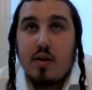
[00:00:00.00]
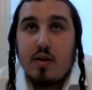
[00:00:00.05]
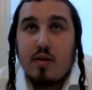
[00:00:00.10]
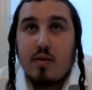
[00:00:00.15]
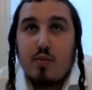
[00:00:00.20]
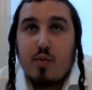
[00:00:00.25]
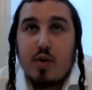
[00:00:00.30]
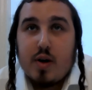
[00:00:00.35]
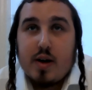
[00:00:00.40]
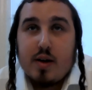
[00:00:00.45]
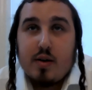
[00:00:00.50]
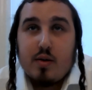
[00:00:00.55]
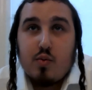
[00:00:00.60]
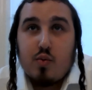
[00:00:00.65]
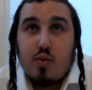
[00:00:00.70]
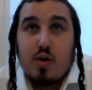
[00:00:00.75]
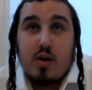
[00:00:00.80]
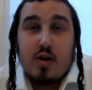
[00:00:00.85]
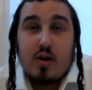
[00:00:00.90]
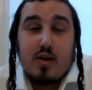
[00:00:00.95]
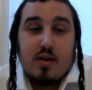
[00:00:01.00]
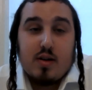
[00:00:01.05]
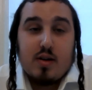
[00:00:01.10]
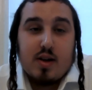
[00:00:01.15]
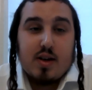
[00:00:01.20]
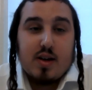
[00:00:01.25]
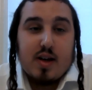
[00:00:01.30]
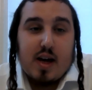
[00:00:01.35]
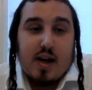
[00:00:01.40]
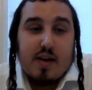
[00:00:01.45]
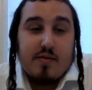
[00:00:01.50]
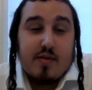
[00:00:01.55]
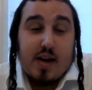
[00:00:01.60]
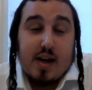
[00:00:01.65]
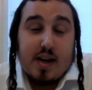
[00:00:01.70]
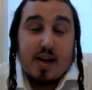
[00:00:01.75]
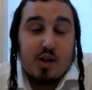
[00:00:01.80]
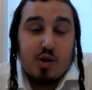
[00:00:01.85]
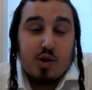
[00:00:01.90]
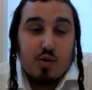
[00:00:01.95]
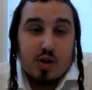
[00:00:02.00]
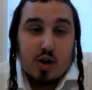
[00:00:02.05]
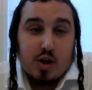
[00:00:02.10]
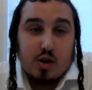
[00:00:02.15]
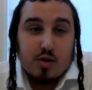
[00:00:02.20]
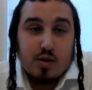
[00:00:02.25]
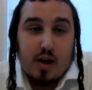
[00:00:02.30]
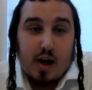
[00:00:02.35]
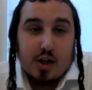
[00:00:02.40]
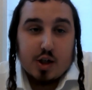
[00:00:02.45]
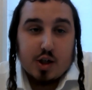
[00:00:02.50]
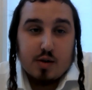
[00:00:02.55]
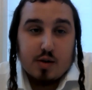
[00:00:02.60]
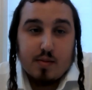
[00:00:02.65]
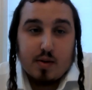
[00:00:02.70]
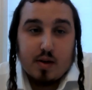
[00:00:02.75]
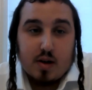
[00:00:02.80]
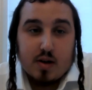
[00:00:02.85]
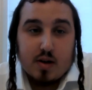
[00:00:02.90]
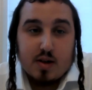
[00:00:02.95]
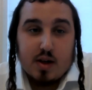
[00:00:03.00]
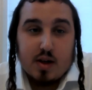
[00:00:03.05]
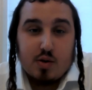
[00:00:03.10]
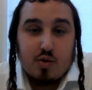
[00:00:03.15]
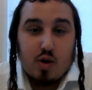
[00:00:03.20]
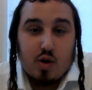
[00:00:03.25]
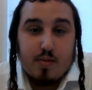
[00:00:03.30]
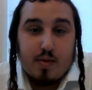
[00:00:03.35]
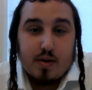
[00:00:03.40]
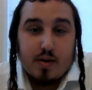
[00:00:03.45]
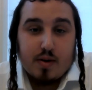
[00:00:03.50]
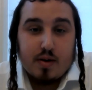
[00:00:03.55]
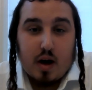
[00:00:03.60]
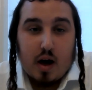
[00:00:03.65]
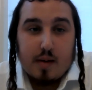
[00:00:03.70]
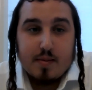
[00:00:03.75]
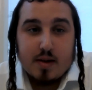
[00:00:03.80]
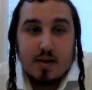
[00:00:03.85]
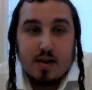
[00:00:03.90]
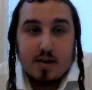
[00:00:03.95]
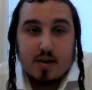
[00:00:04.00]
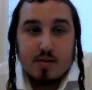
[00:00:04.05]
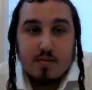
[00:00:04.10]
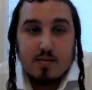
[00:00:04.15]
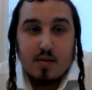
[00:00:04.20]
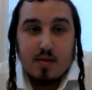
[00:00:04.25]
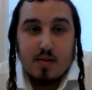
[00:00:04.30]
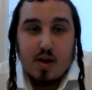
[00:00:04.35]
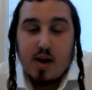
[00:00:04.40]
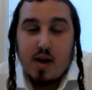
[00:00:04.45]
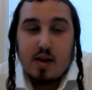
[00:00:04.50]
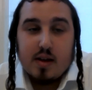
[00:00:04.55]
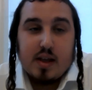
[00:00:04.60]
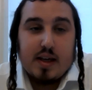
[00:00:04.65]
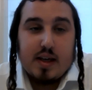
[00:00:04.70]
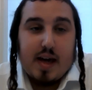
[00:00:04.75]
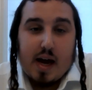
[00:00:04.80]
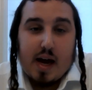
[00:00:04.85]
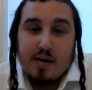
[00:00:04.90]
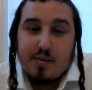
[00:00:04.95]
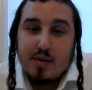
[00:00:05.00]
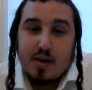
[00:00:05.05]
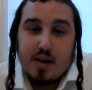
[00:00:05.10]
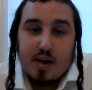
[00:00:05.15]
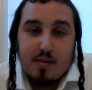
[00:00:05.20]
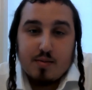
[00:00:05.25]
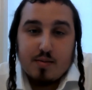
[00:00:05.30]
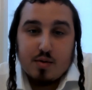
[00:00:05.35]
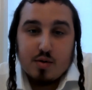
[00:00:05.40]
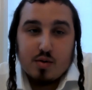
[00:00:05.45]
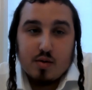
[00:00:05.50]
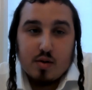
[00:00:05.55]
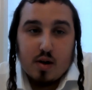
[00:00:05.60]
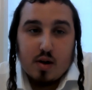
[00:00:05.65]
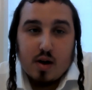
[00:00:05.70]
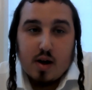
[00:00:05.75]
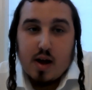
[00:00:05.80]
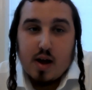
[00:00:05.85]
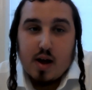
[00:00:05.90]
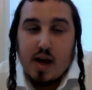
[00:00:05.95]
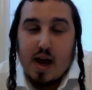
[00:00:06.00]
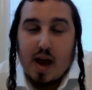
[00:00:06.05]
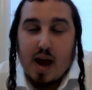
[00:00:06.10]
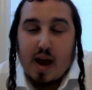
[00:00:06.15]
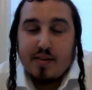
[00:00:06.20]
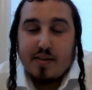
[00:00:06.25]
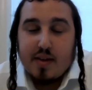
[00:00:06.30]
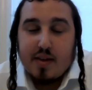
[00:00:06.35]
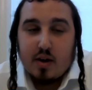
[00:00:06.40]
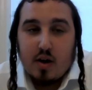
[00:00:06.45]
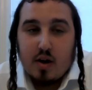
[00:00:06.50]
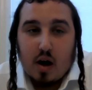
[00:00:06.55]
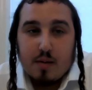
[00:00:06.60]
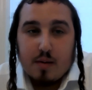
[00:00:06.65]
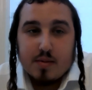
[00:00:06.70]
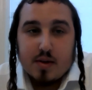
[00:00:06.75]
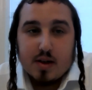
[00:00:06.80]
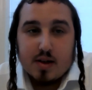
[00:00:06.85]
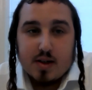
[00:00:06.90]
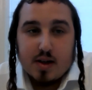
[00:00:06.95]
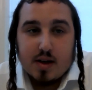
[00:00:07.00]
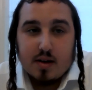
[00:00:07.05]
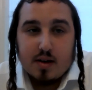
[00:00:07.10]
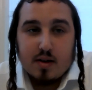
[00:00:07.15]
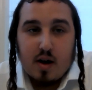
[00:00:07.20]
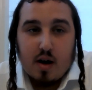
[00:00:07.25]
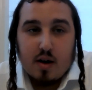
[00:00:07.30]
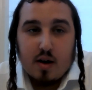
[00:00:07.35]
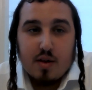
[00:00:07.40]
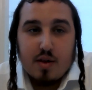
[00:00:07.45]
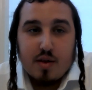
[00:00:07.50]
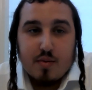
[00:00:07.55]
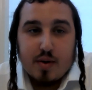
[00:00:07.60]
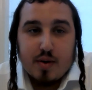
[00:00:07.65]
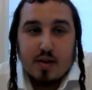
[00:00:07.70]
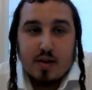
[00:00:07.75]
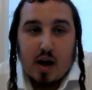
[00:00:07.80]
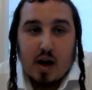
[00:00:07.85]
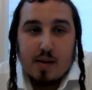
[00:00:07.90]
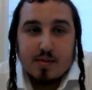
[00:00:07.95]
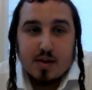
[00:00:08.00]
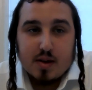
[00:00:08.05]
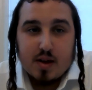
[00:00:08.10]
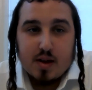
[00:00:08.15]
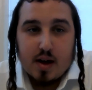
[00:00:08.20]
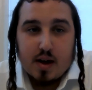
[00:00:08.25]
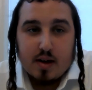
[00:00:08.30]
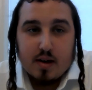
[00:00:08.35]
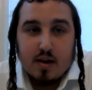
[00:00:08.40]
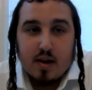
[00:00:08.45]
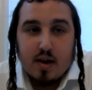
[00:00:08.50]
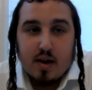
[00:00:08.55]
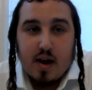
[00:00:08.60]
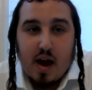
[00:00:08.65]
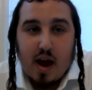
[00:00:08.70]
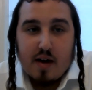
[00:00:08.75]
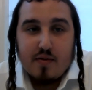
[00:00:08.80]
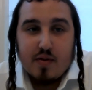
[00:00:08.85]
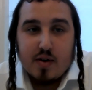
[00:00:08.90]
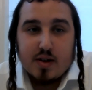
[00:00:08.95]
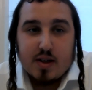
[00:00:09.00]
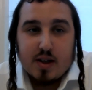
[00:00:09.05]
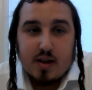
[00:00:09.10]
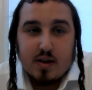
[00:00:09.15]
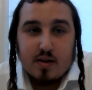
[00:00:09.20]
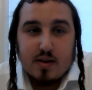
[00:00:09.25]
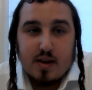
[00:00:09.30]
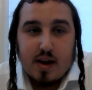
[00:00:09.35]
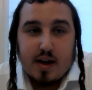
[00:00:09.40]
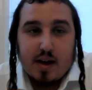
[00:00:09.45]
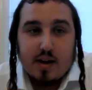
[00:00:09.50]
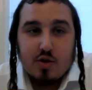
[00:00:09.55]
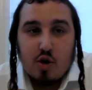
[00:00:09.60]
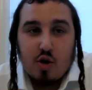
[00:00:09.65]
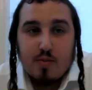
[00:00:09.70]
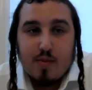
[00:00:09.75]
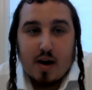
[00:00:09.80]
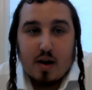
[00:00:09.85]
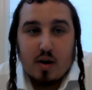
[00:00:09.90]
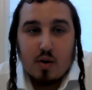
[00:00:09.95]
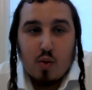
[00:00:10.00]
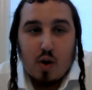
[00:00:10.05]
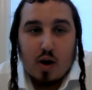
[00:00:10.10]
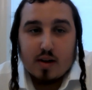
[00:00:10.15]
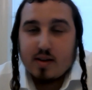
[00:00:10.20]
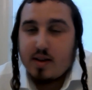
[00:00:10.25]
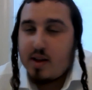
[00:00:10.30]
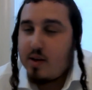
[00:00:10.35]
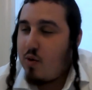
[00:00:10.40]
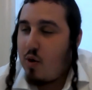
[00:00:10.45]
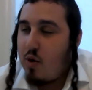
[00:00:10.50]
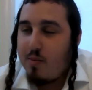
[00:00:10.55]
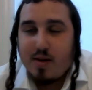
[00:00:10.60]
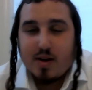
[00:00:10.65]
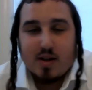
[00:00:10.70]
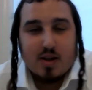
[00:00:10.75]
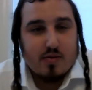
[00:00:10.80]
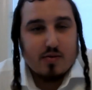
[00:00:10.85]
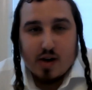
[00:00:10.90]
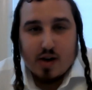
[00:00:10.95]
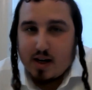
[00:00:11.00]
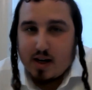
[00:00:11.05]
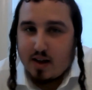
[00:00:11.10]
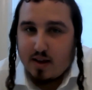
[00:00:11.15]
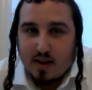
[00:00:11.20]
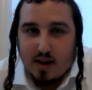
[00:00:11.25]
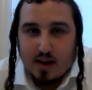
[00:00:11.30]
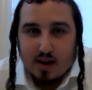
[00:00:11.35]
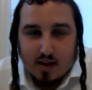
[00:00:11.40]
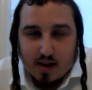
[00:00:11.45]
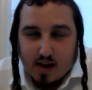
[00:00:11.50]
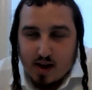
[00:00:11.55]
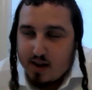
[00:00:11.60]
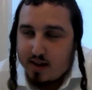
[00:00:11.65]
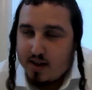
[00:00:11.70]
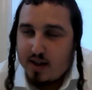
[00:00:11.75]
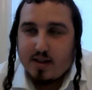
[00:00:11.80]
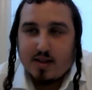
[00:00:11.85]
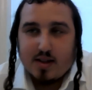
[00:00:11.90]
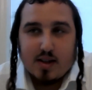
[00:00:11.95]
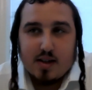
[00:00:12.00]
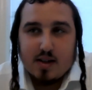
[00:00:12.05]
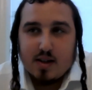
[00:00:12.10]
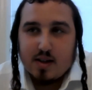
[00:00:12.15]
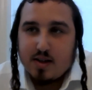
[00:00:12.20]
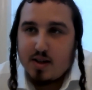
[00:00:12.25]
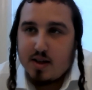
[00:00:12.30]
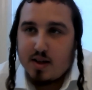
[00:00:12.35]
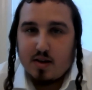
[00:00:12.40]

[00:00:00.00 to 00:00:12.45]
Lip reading: didn't have any Jewish education because they grew up under communism. They can't read Hebrew, and they come to synagogue 3 times a day, every single day, no matter what. They won't miss it for anything. They sit in the